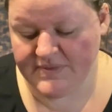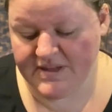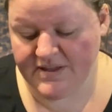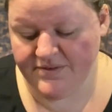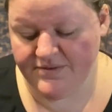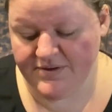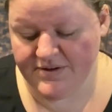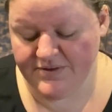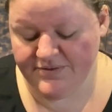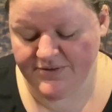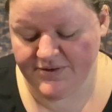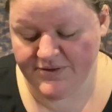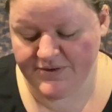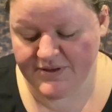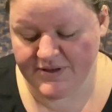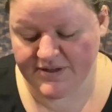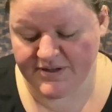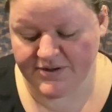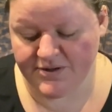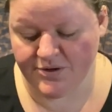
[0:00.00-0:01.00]
Even if you
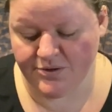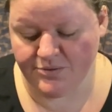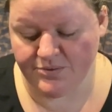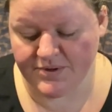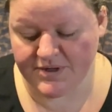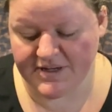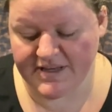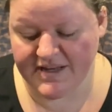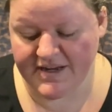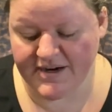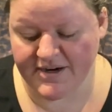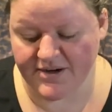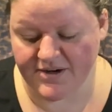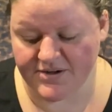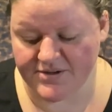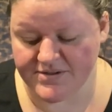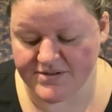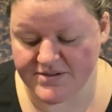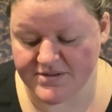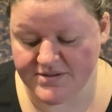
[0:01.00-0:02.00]
think no one
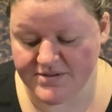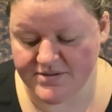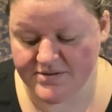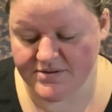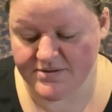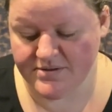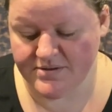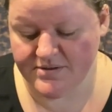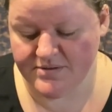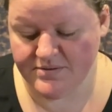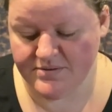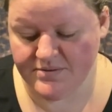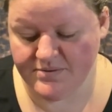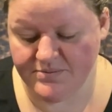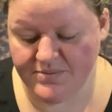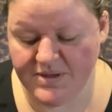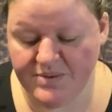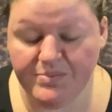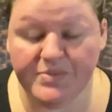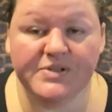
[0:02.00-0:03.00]
cares,
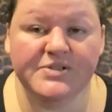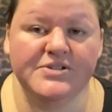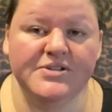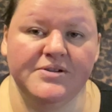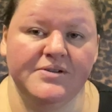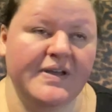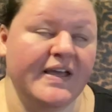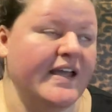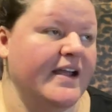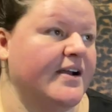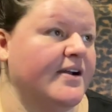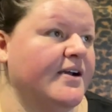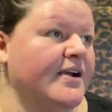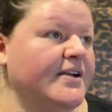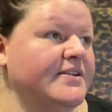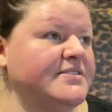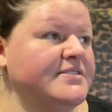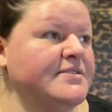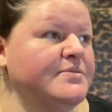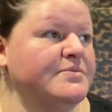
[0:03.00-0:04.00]
people do care,
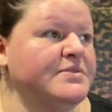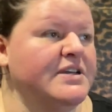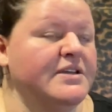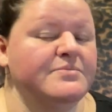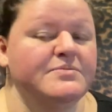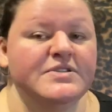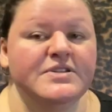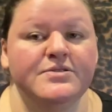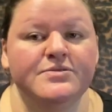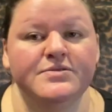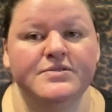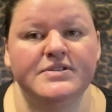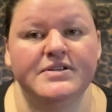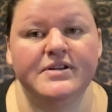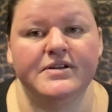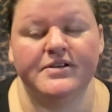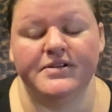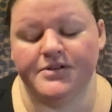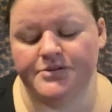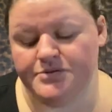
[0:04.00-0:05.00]
and sometimes
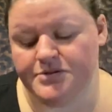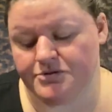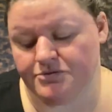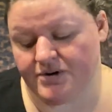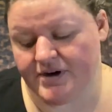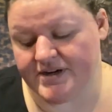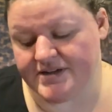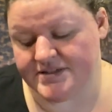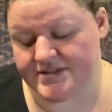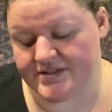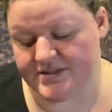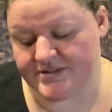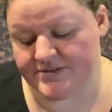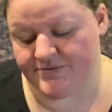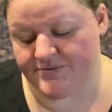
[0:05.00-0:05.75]
those crisis